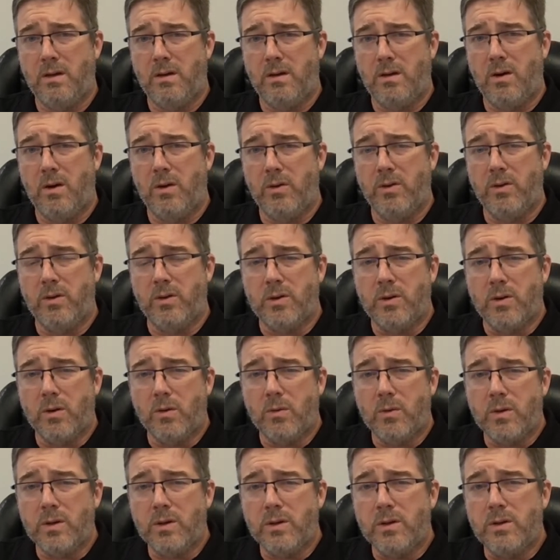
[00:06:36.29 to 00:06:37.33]
Are there
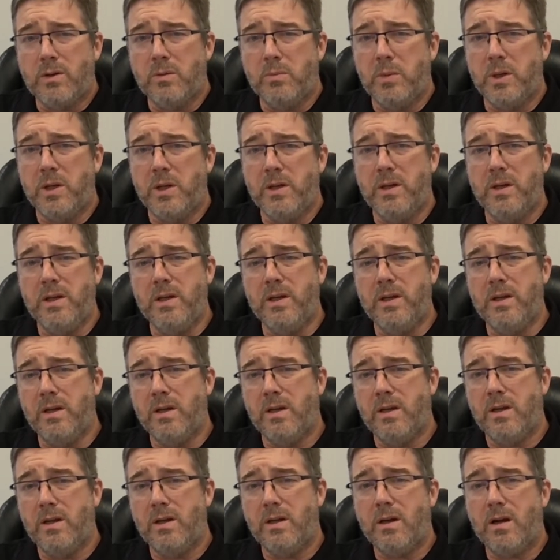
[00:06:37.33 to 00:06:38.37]
going to be
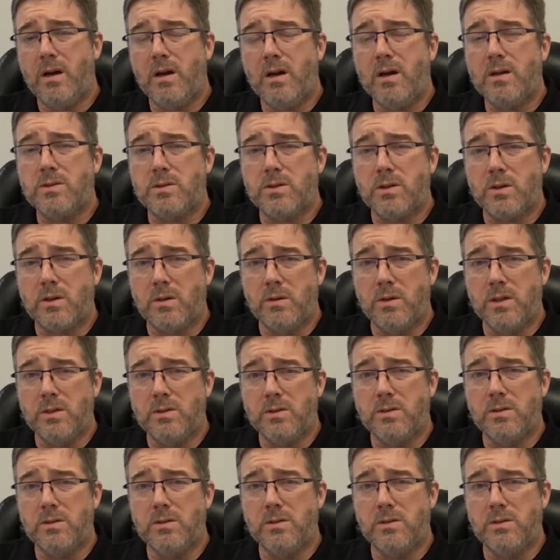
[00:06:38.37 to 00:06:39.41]

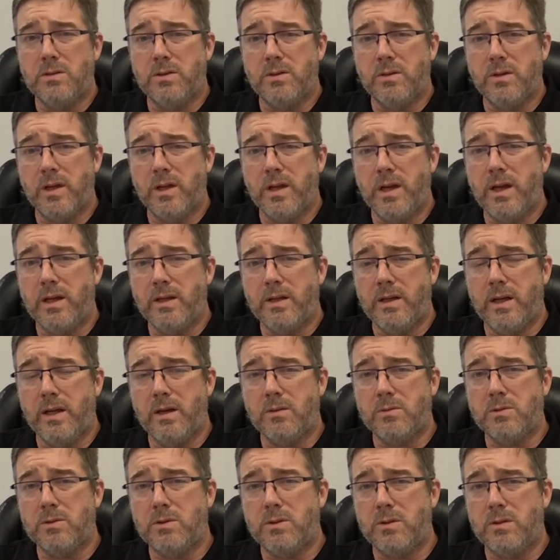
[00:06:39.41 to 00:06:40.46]
consequences to that
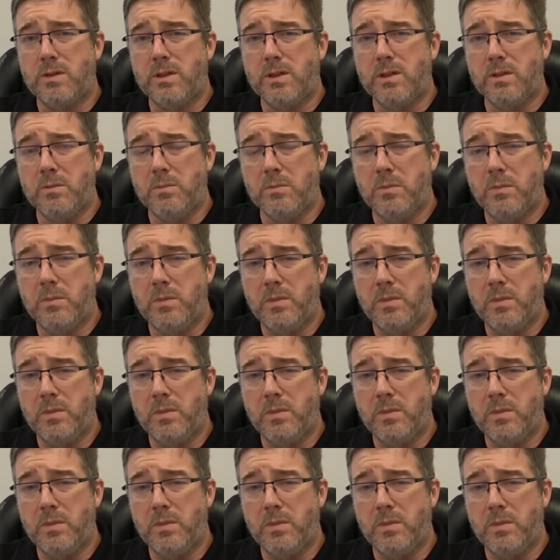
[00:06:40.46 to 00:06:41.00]
downstream?